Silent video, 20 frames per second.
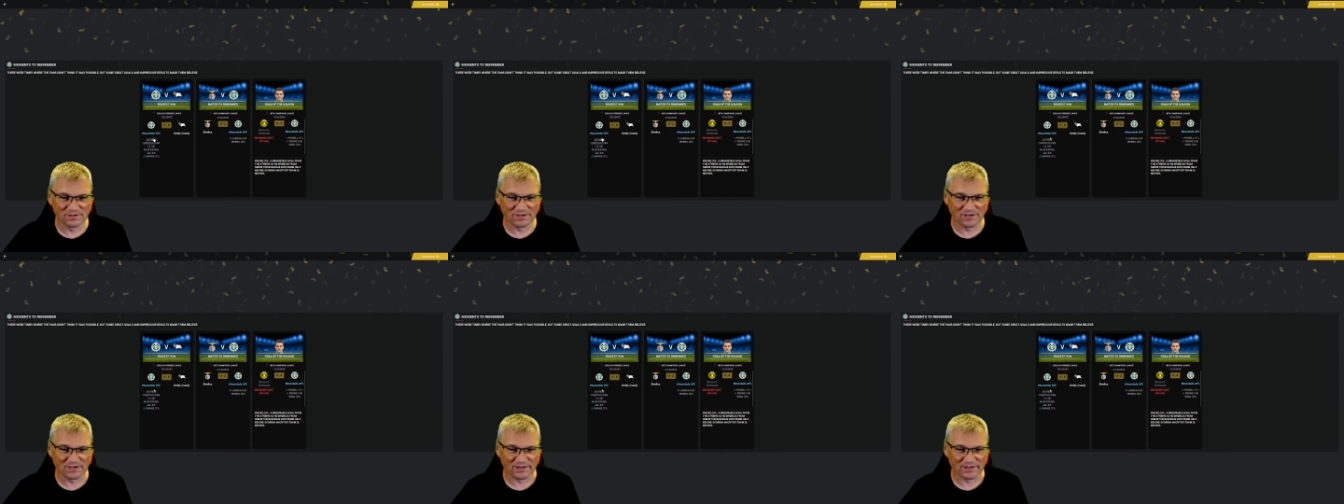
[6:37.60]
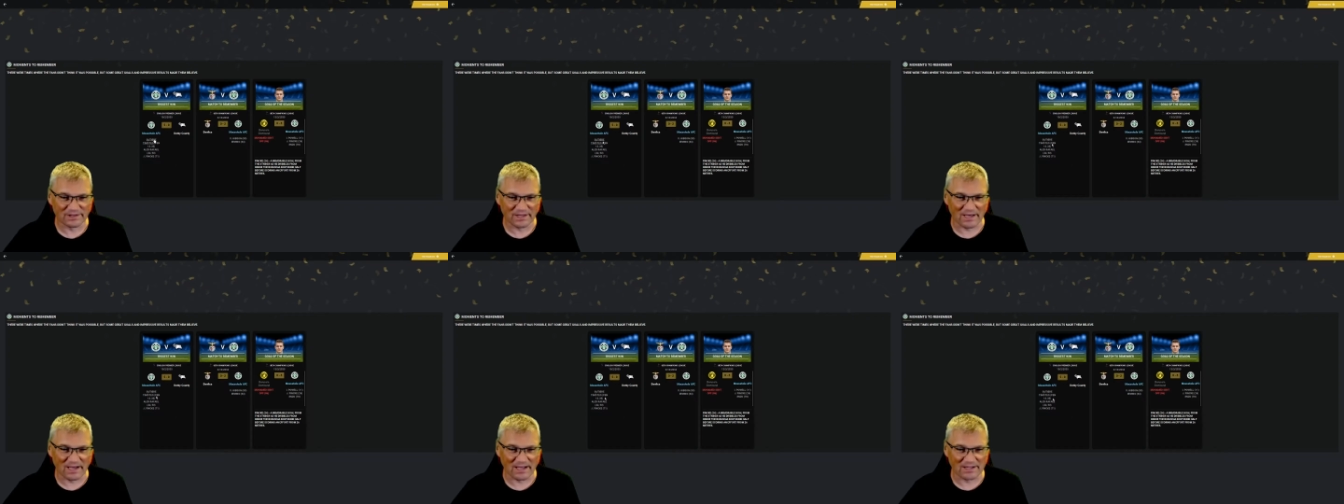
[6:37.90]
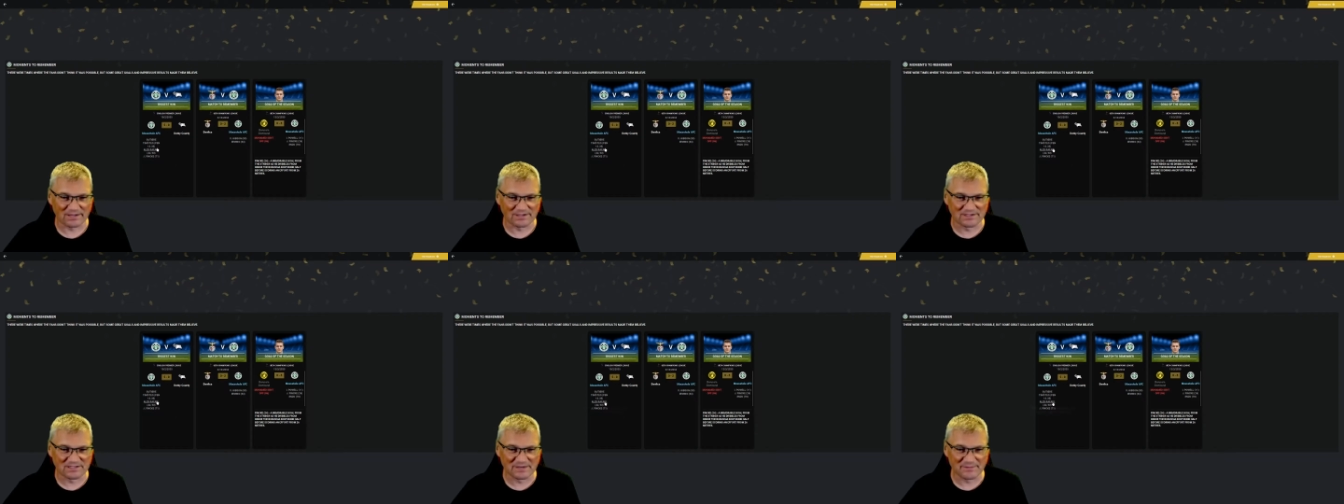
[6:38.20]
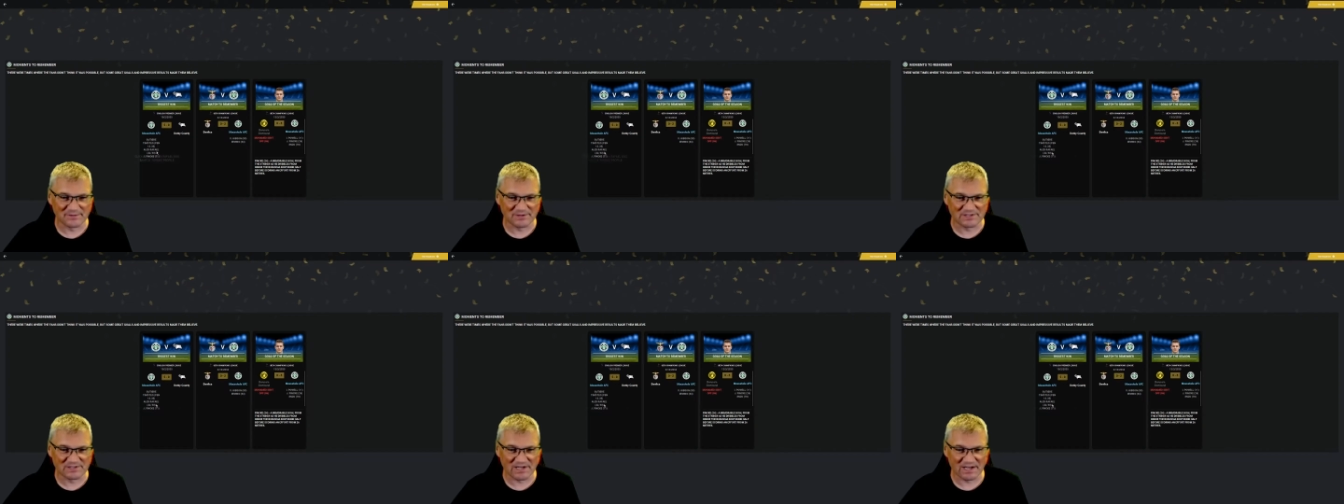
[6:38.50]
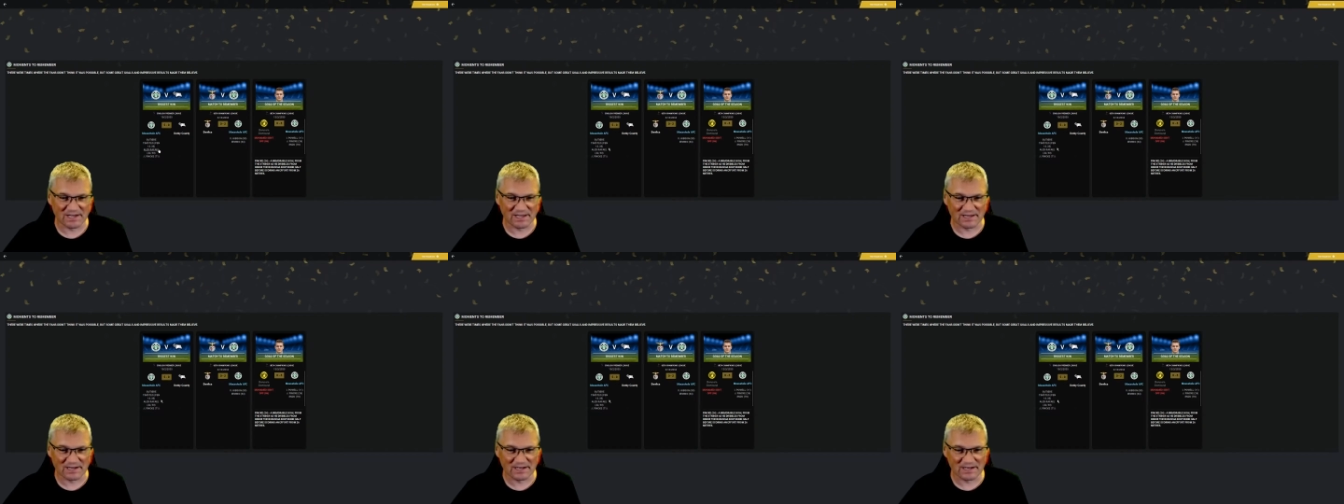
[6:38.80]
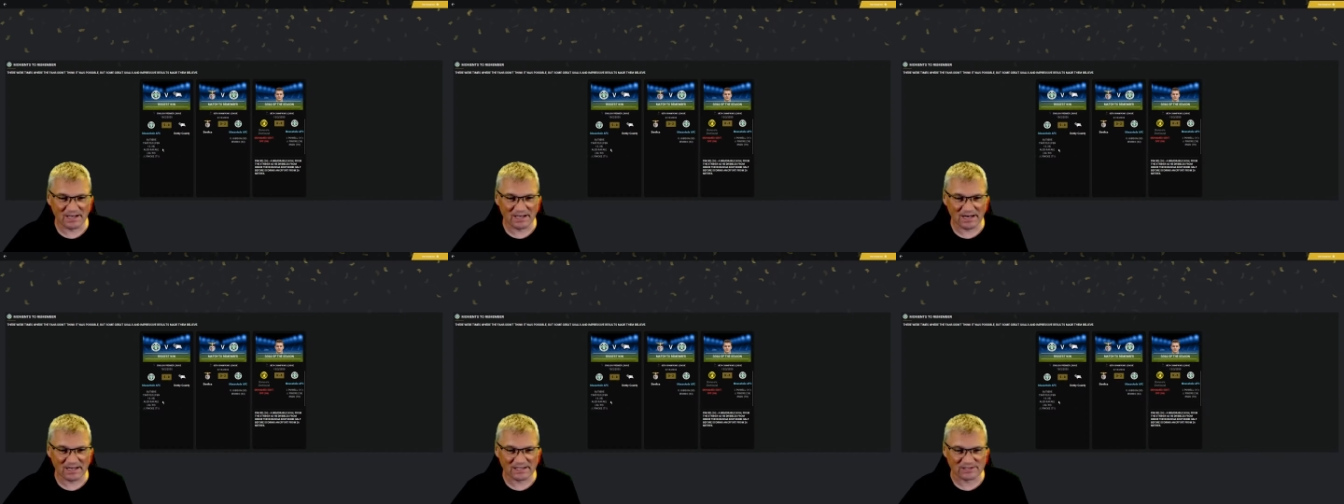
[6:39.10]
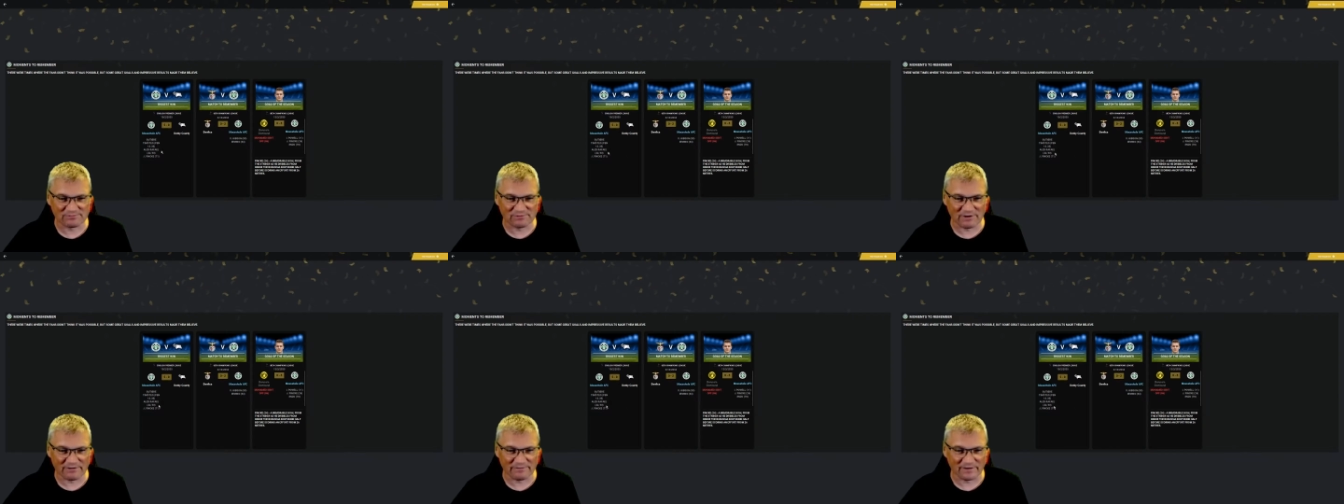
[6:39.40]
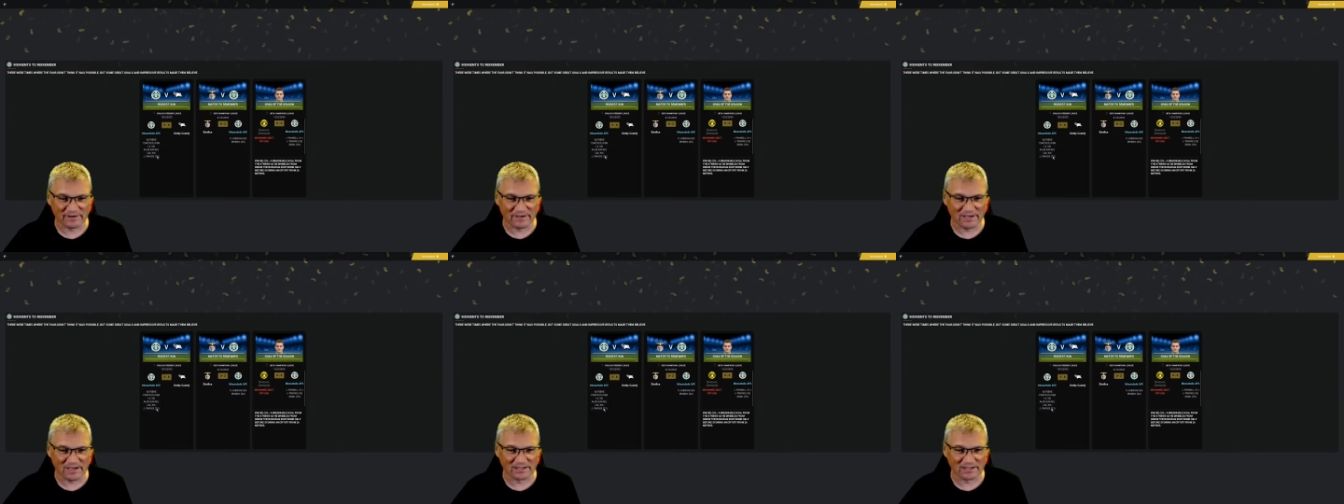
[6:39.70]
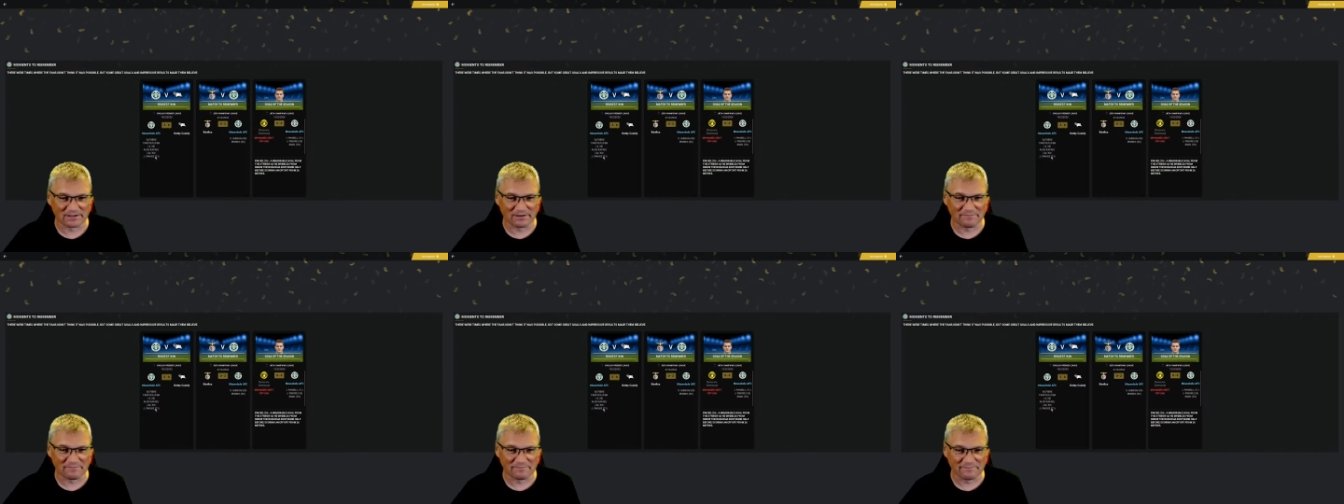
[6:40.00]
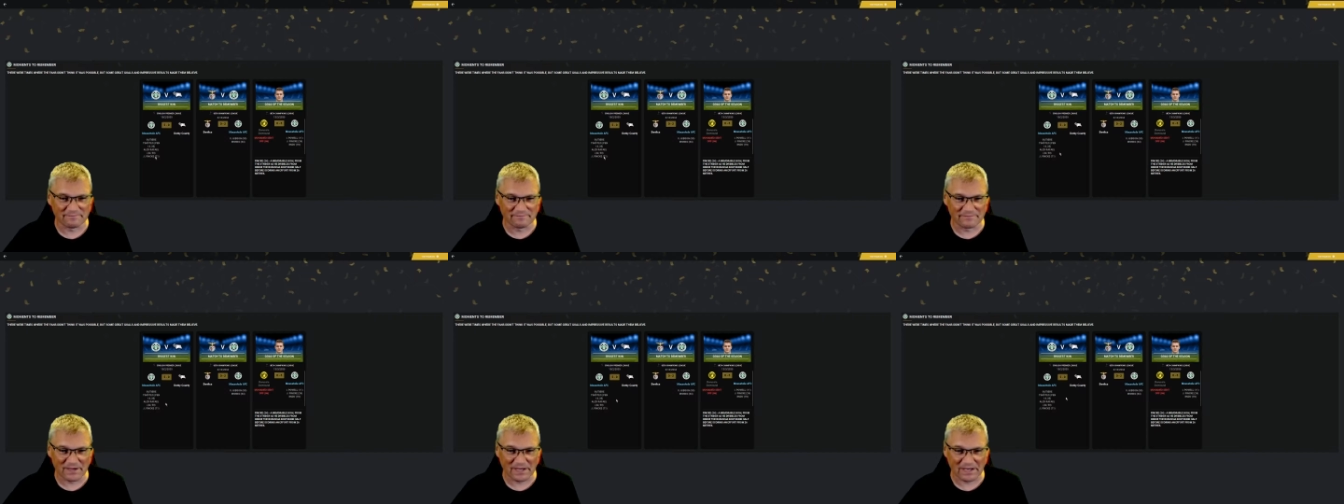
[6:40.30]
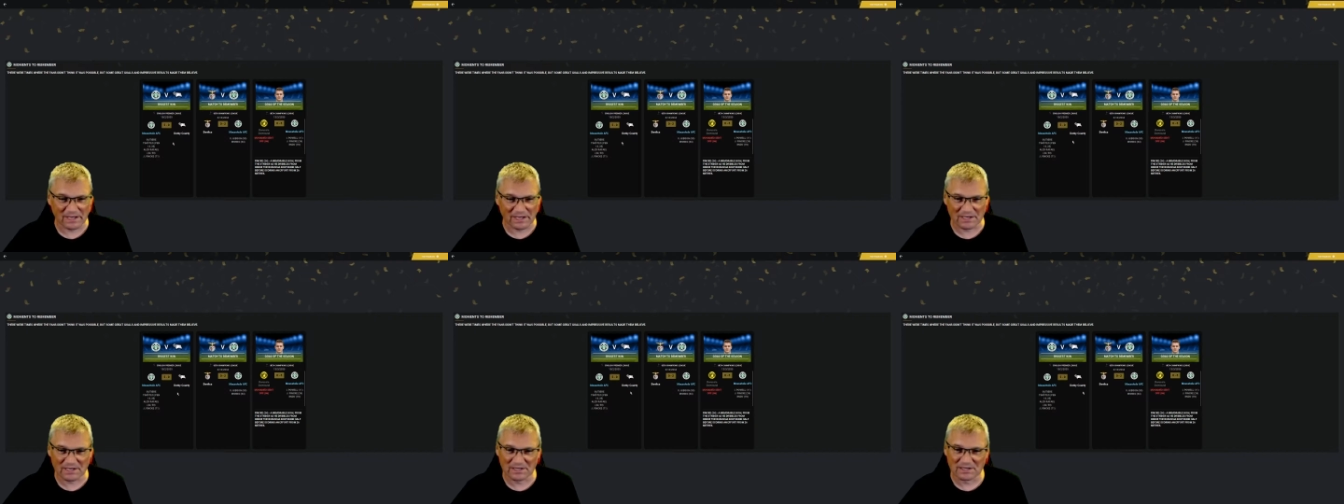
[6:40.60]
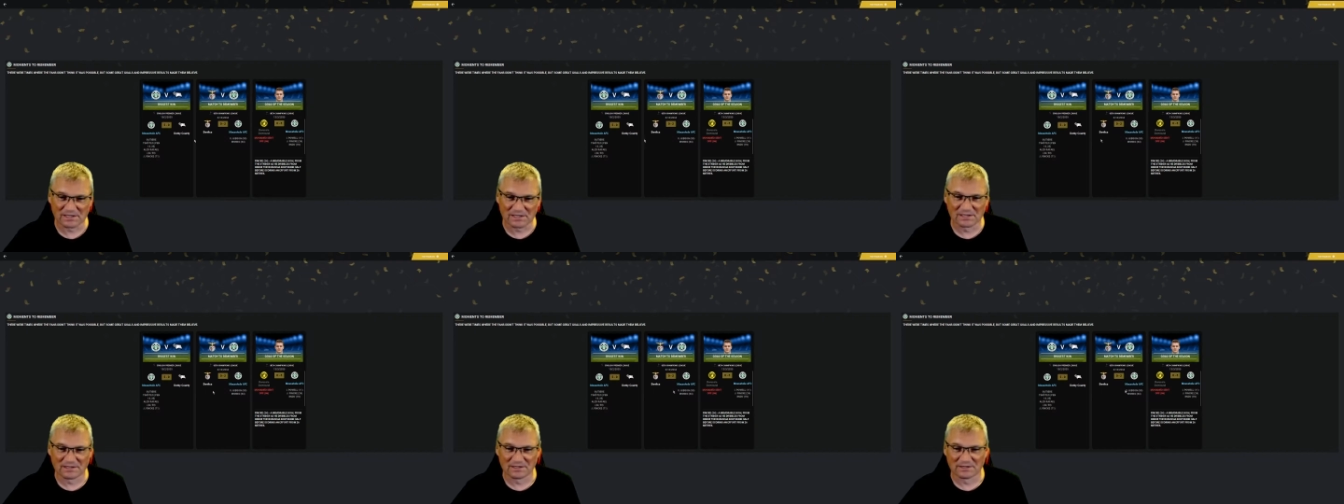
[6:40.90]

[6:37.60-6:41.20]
Look at that. Timotei, Alex Raphael, and Fink.